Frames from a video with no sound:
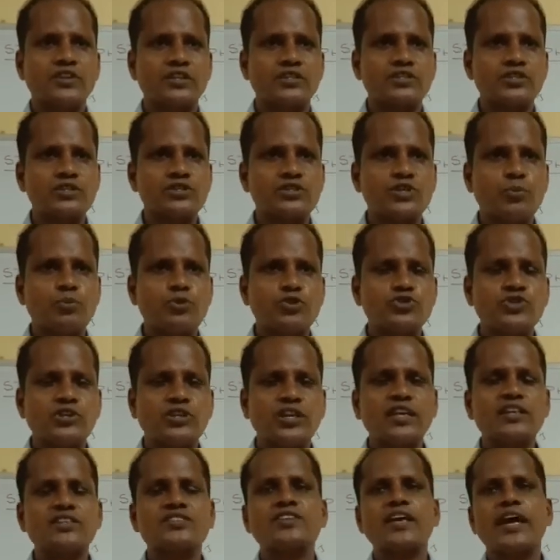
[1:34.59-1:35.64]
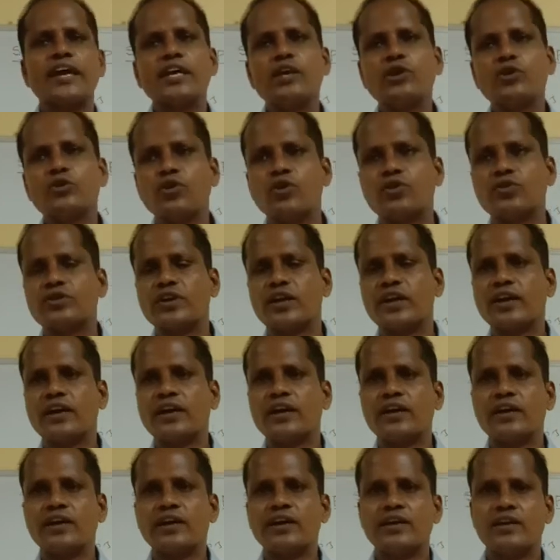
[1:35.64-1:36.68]
Suppose you take cyclone,
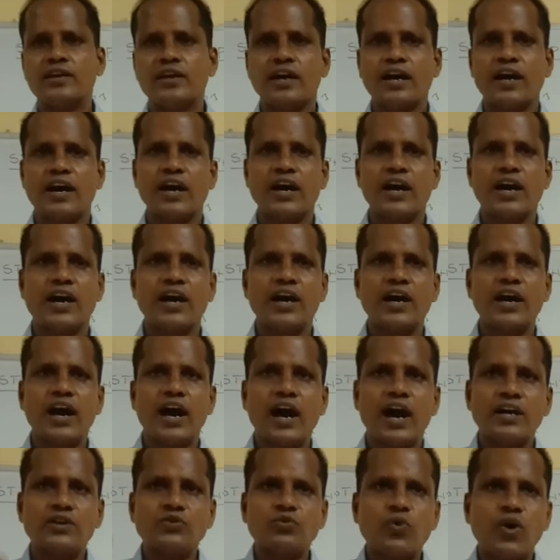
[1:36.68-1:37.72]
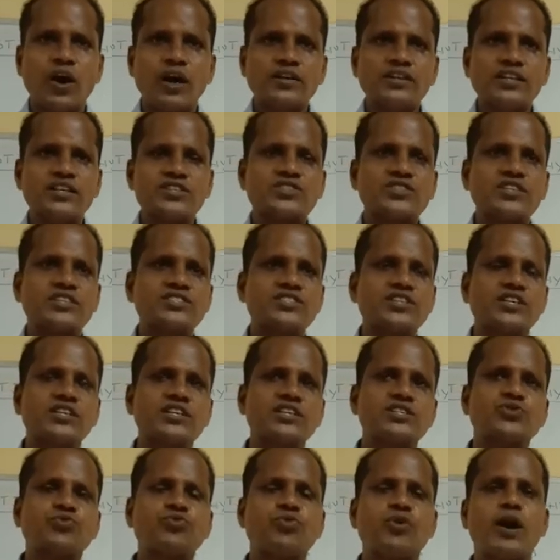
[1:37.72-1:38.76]
at what distance it
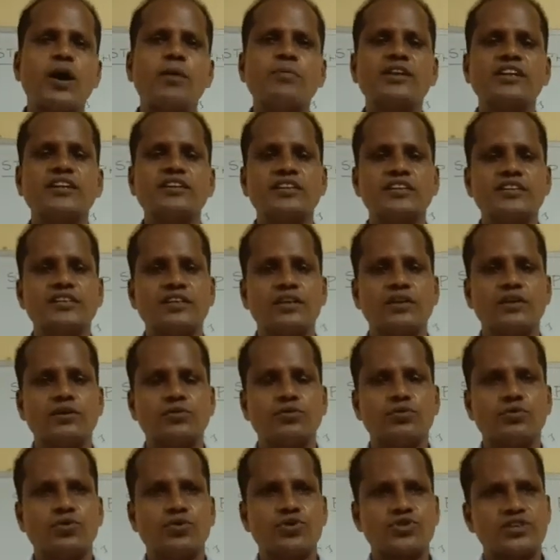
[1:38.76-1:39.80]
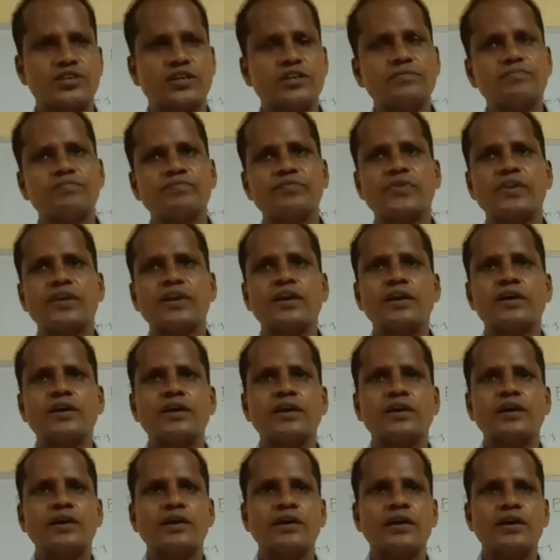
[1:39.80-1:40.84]
is formed in the ocean,
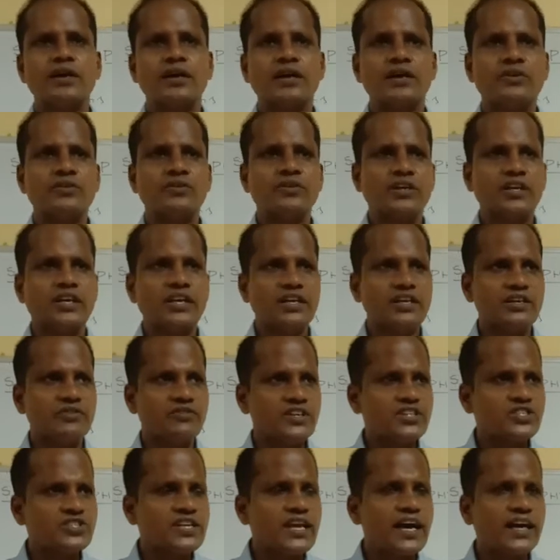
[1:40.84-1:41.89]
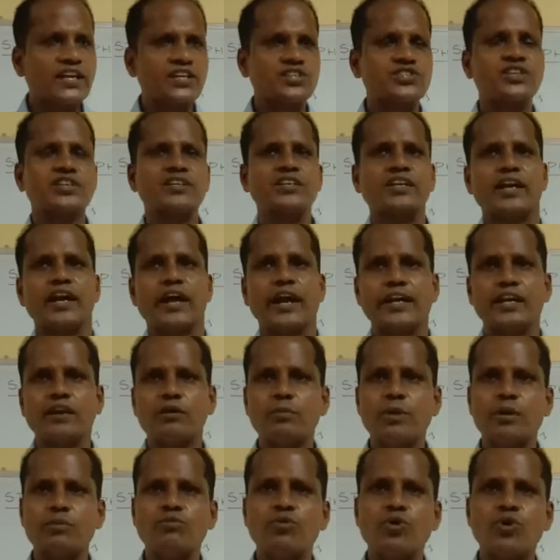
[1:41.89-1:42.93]
in which direction it will
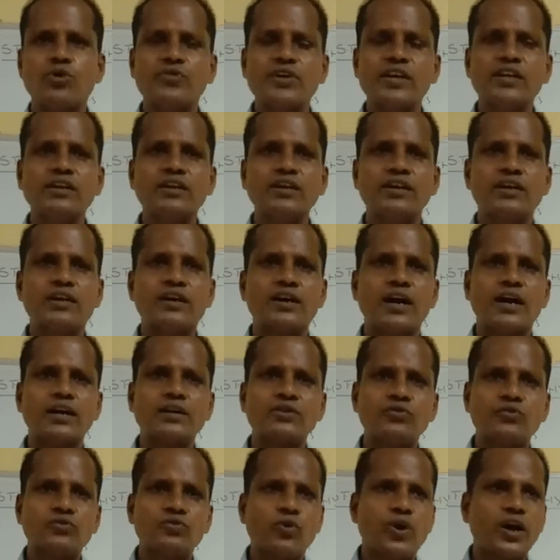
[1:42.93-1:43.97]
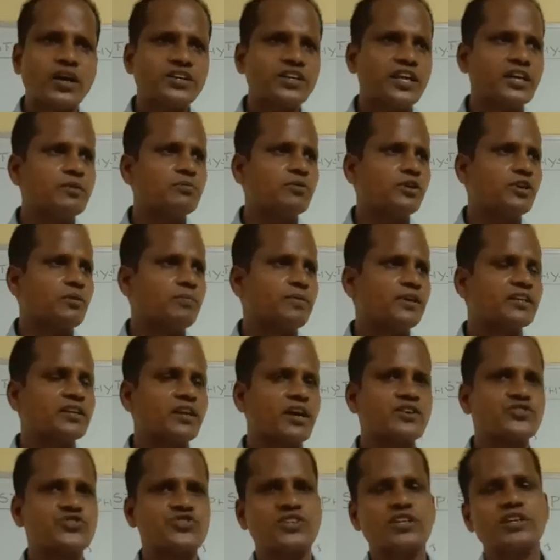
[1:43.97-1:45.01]
be moving, at what time it will be
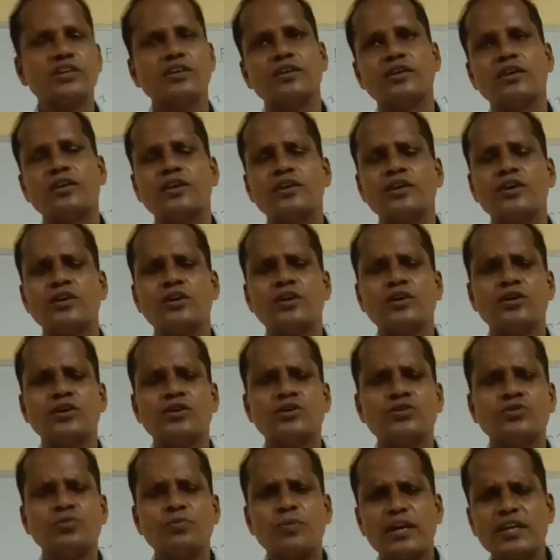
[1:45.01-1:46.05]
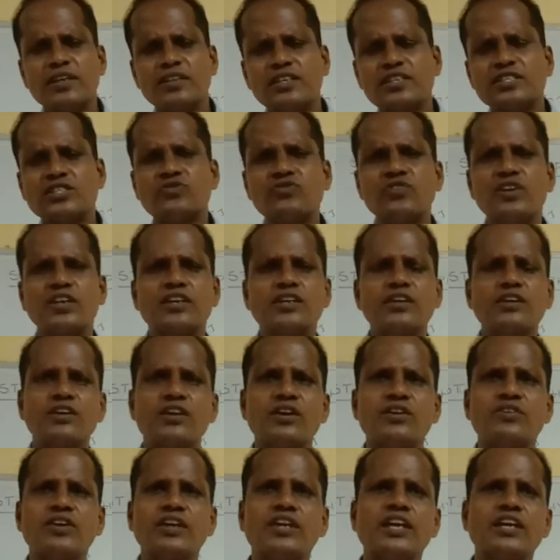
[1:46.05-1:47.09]
crossing. So by this way
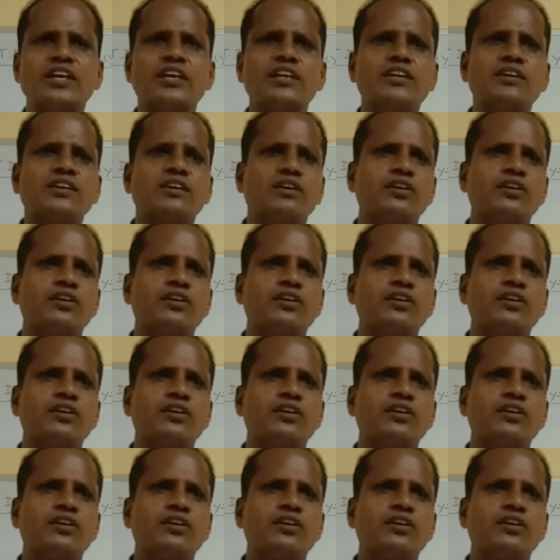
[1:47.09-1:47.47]
we can